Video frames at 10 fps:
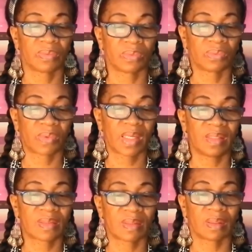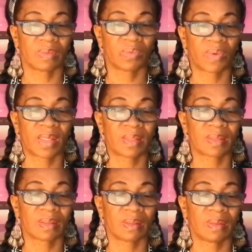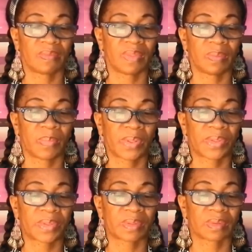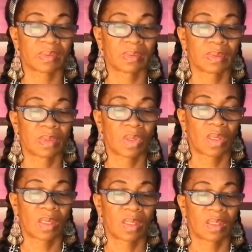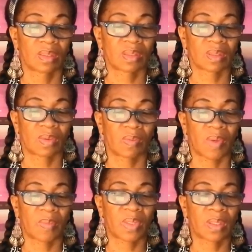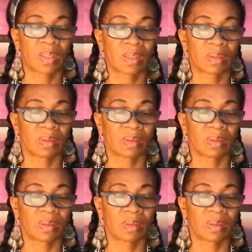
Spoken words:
race of the person. So I'm gonna